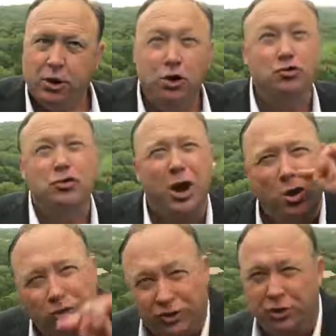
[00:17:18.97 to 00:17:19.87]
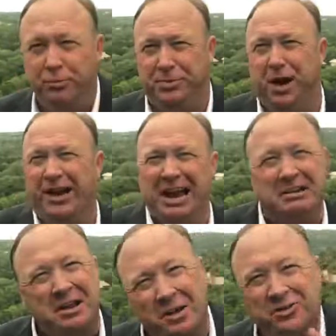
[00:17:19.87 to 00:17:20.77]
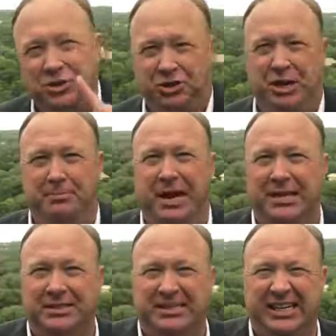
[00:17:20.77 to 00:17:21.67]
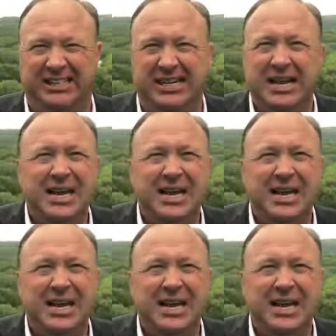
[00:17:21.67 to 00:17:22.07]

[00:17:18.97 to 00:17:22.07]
who knows Snoop Dogg and knows the shit behind the scenes.